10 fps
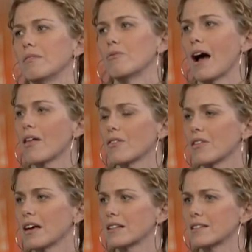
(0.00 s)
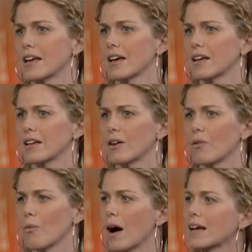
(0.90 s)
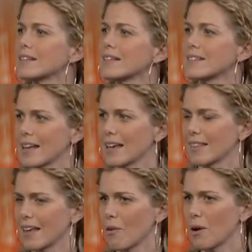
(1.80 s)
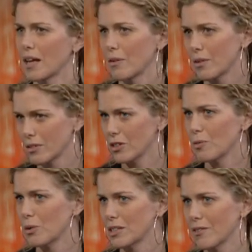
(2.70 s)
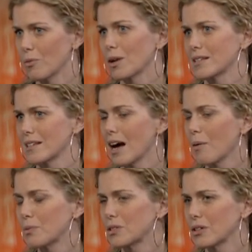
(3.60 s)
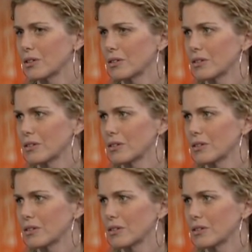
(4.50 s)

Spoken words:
Rather than say, why is he saying it that way? And to your point, David, what is he up to?